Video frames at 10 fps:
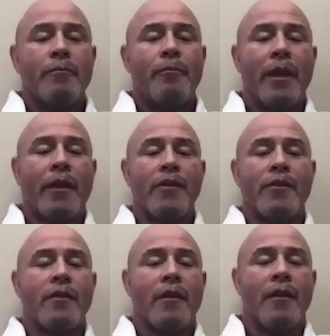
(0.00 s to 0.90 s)

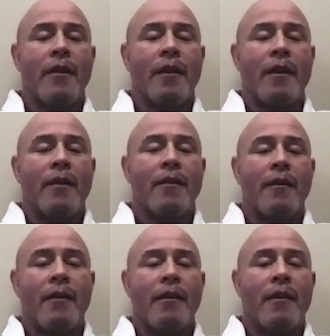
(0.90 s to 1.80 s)
because
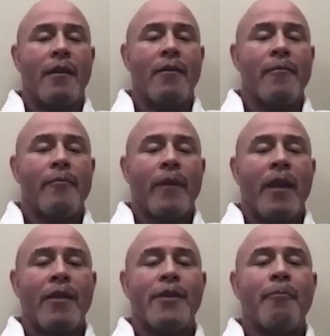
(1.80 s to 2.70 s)

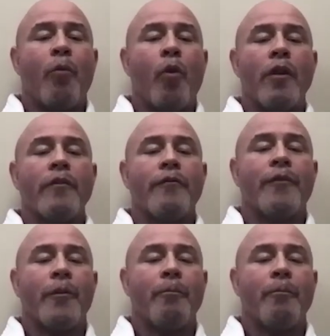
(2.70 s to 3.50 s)
it's important for